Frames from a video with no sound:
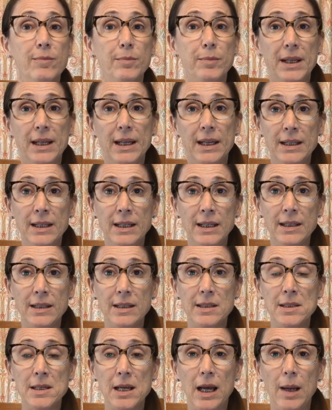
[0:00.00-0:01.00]
beginning at
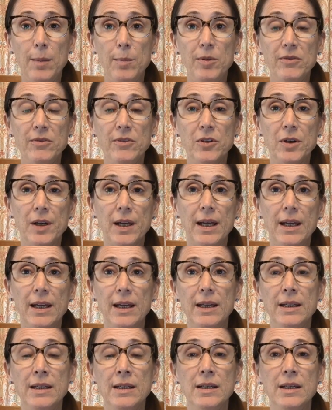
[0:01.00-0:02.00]
the top of your
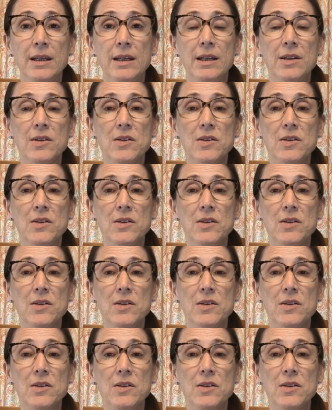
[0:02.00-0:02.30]
head,